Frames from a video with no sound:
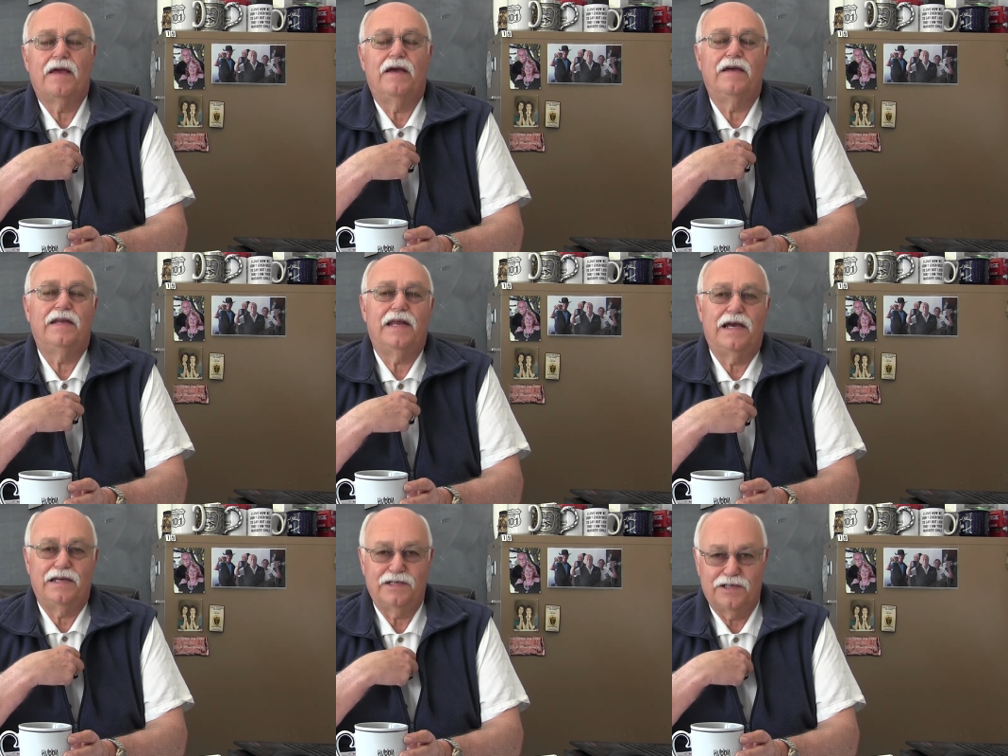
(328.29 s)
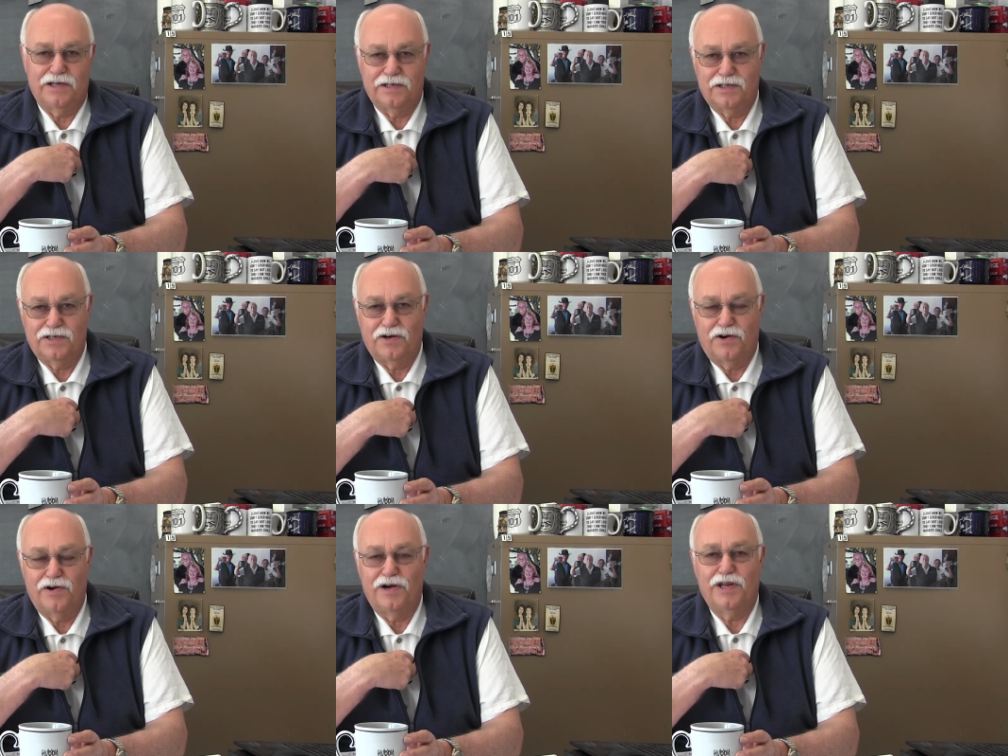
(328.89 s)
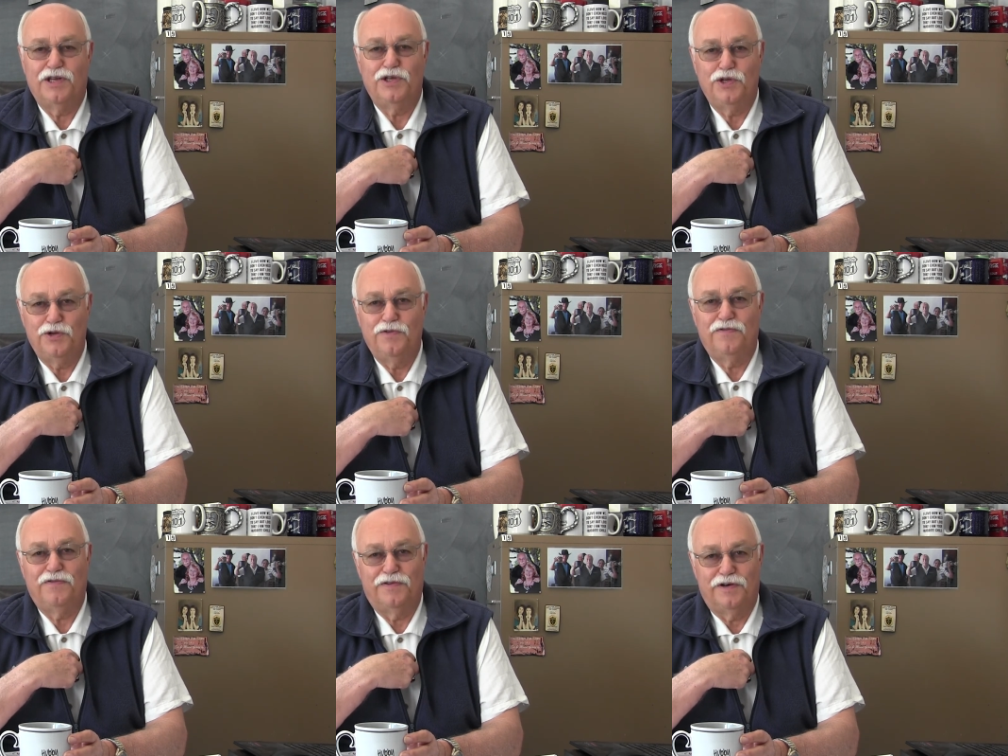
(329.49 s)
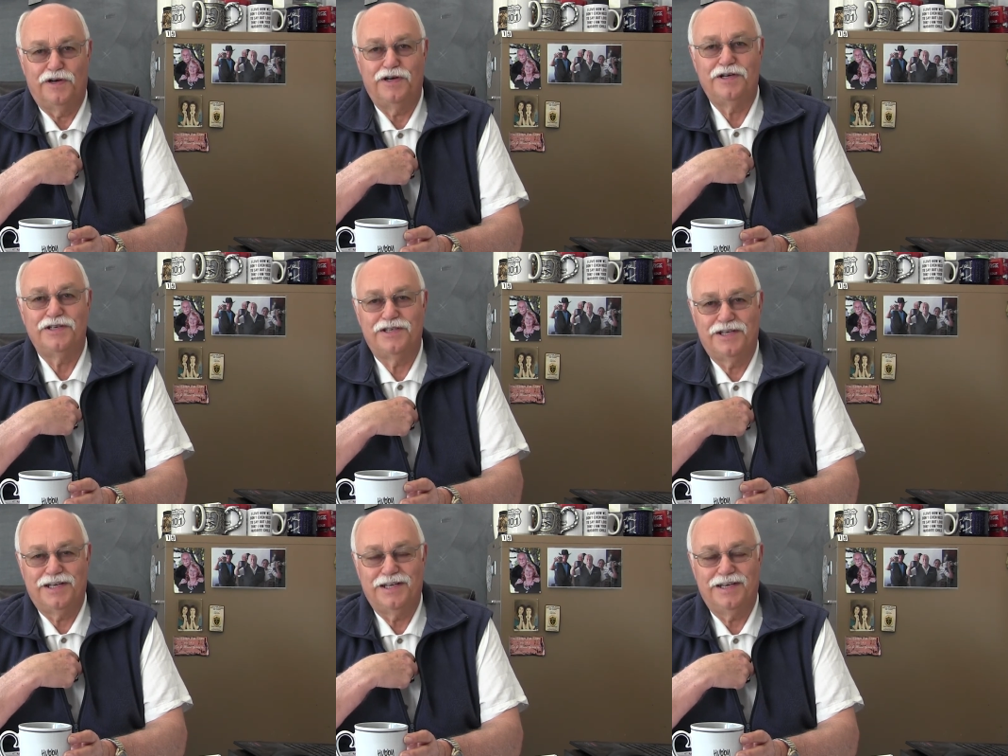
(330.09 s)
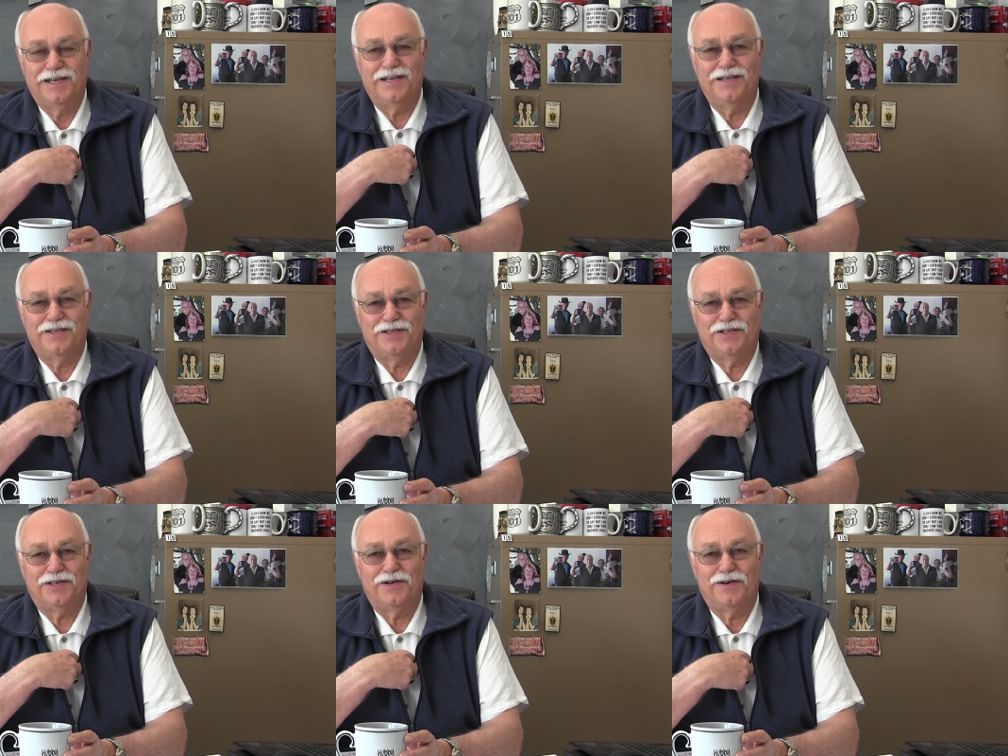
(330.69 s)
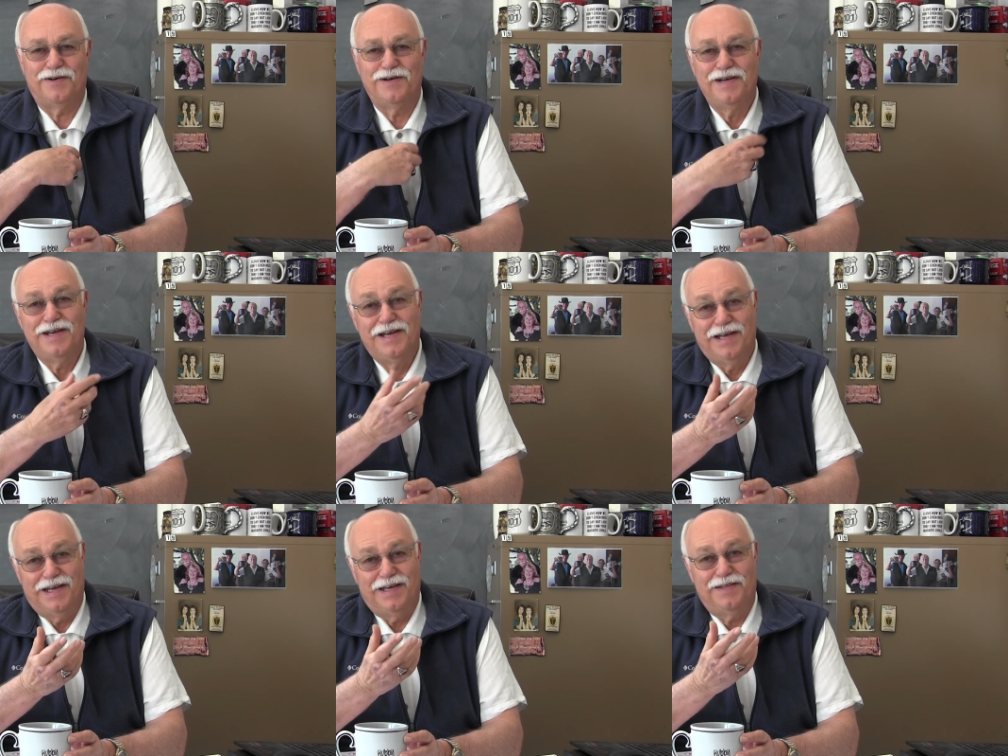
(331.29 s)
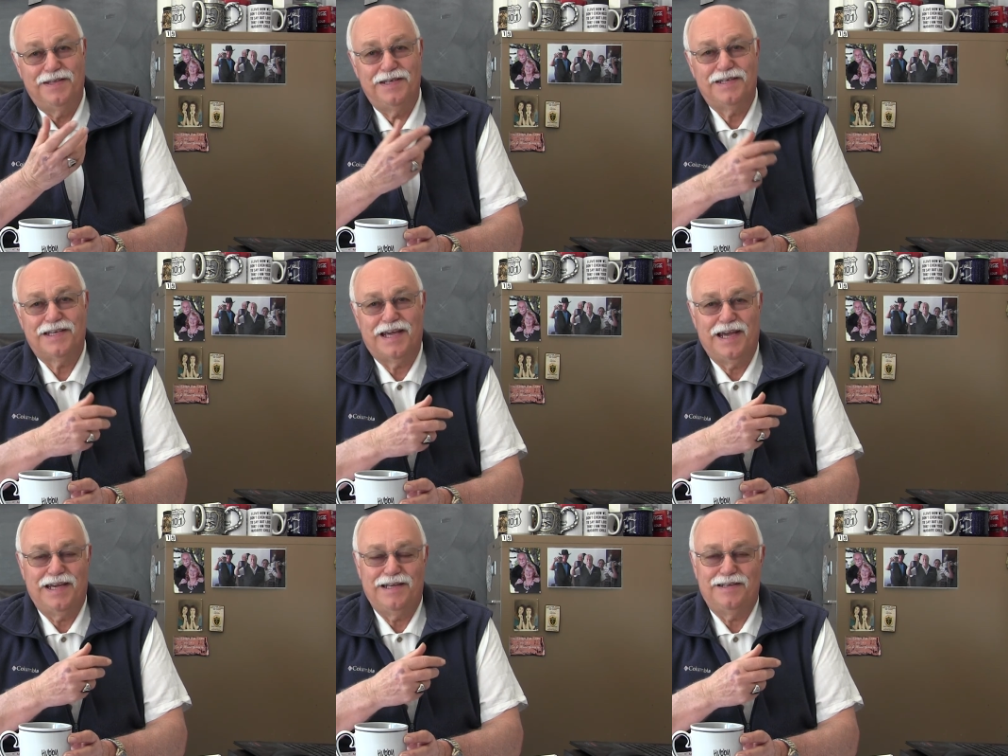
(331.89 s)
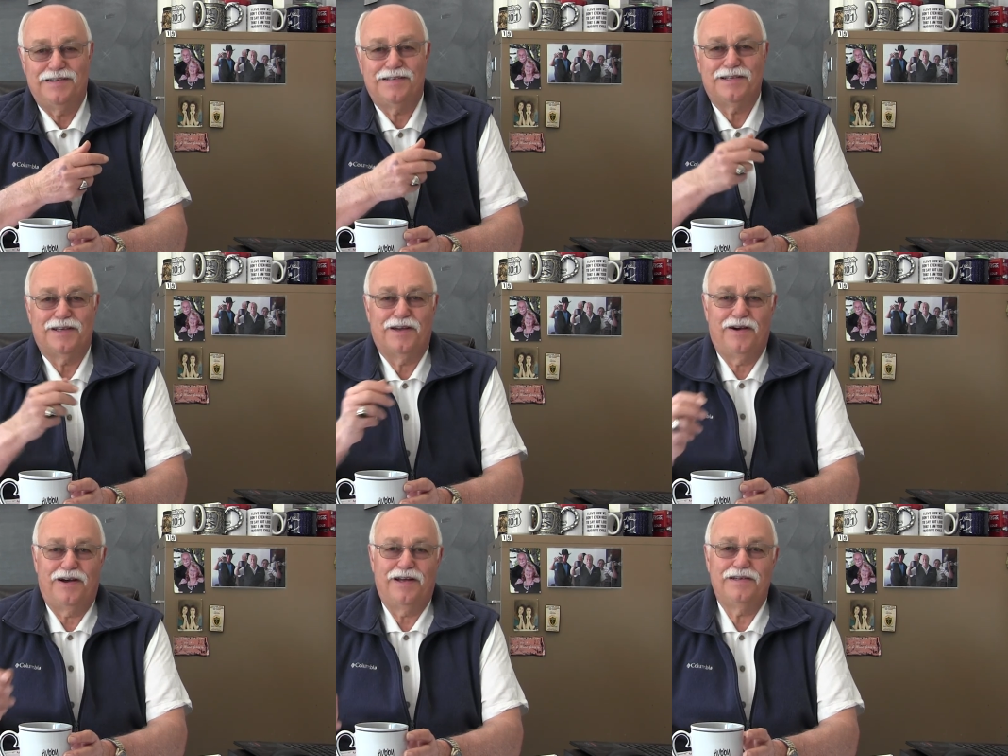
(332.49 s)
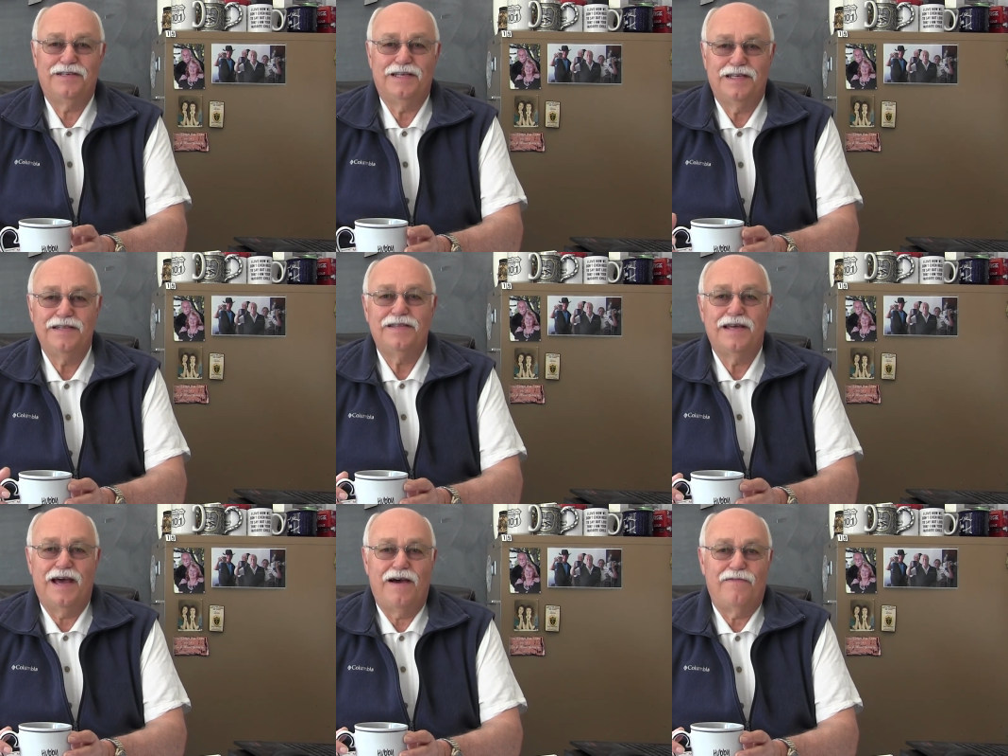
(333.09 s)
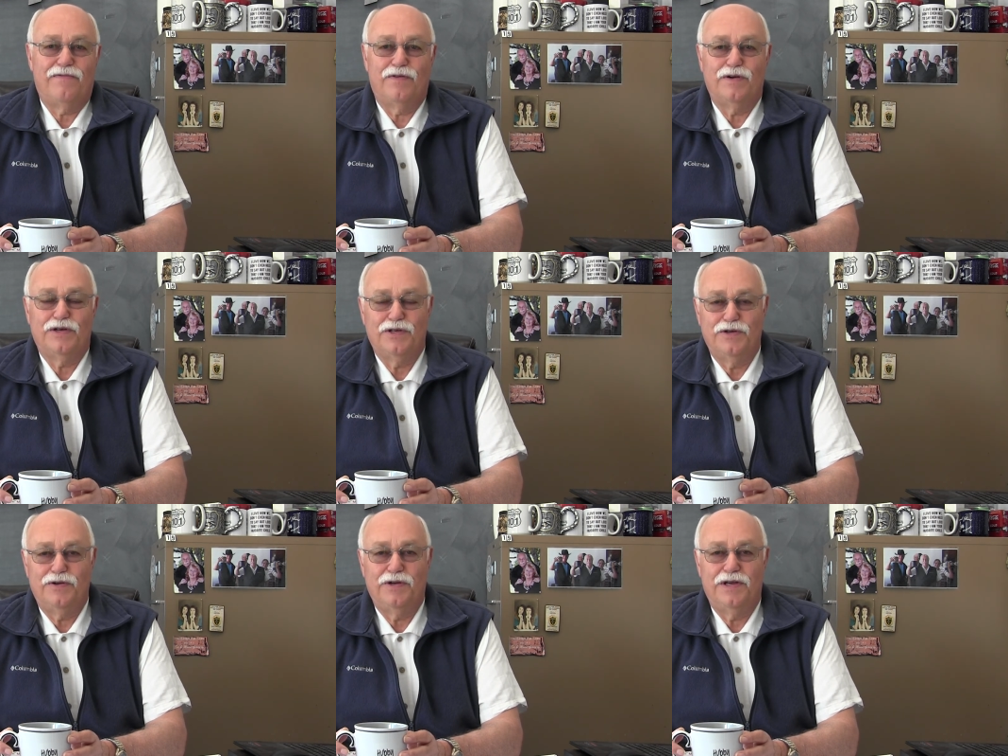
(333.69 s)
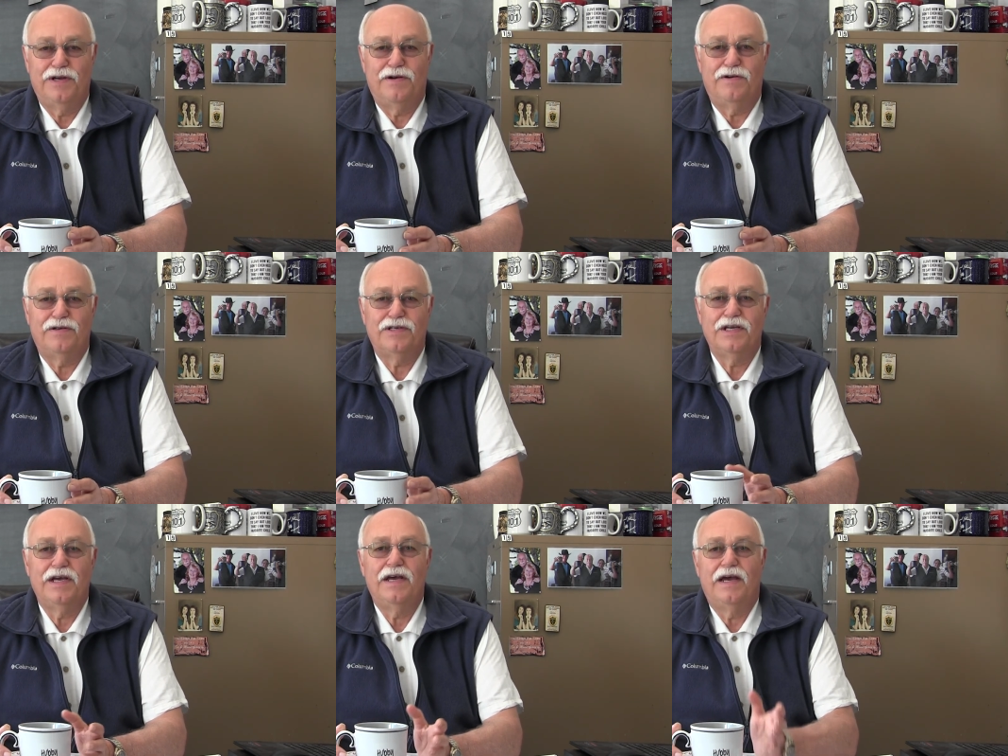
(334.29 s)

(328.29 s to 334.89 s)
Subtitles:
it has to start in you first. And so in this case, God did that for 2 years.